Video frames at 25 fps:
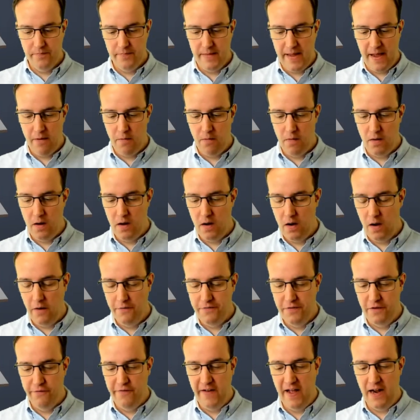Now,
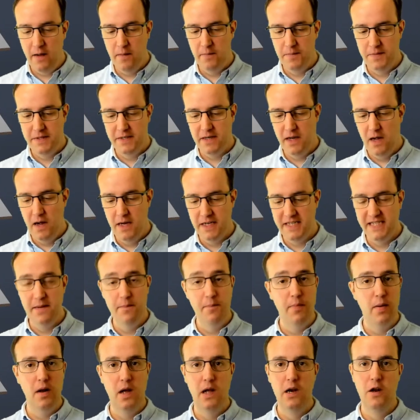I've developed a
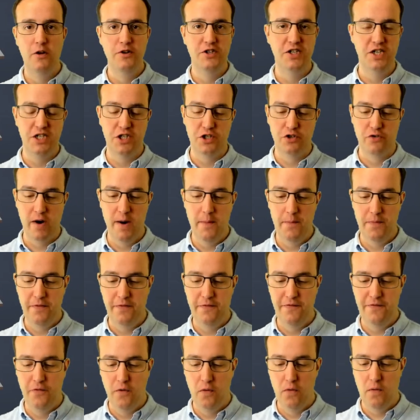simple iLogic script
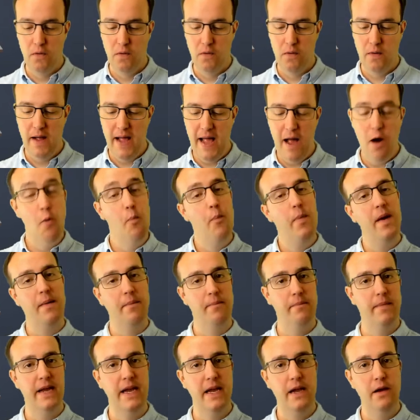for
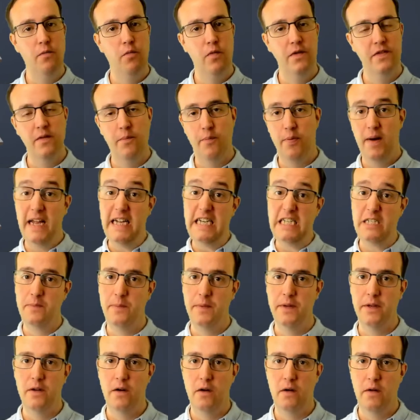helping me with the
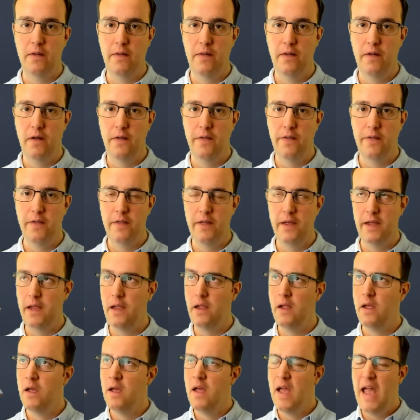placement and
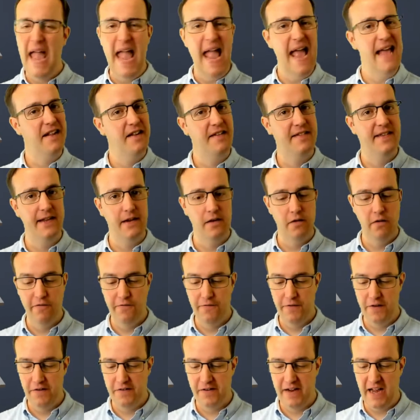the editing
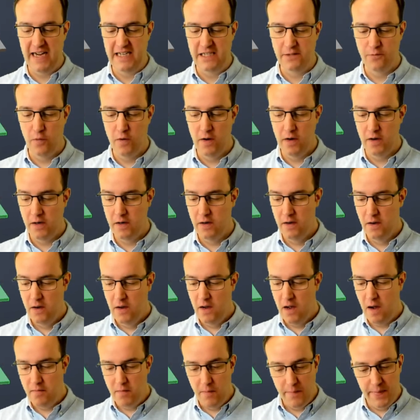of this casework.
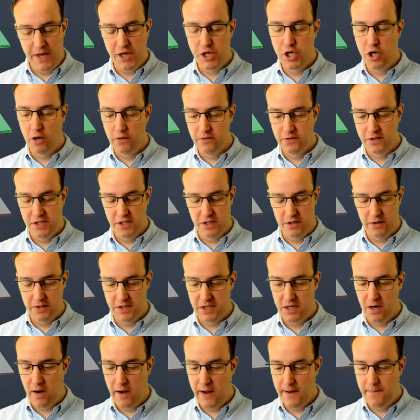I'm a bit conscious on
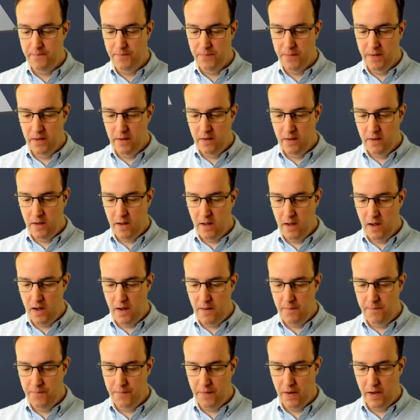time.
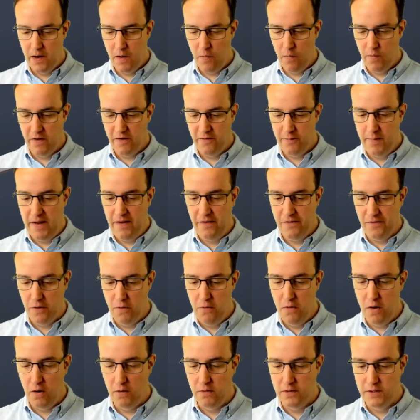I don't want to spend
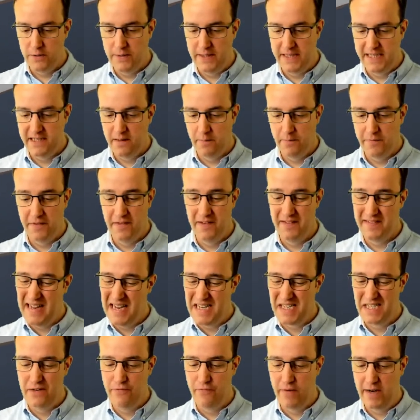too long doing something that's
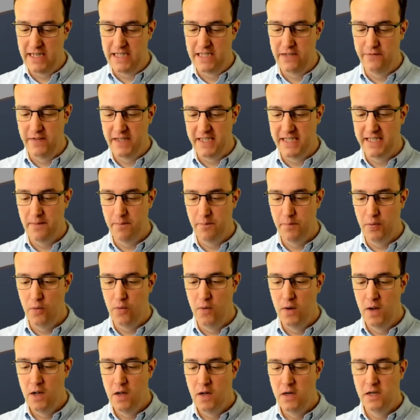actually relatively
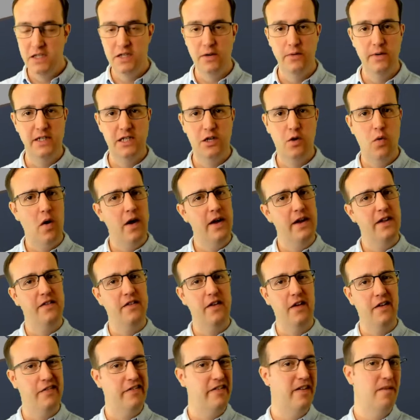simple. So it's quite
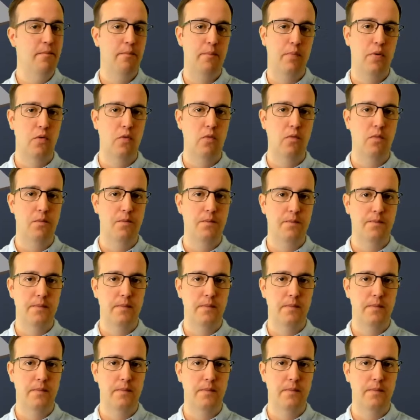a simple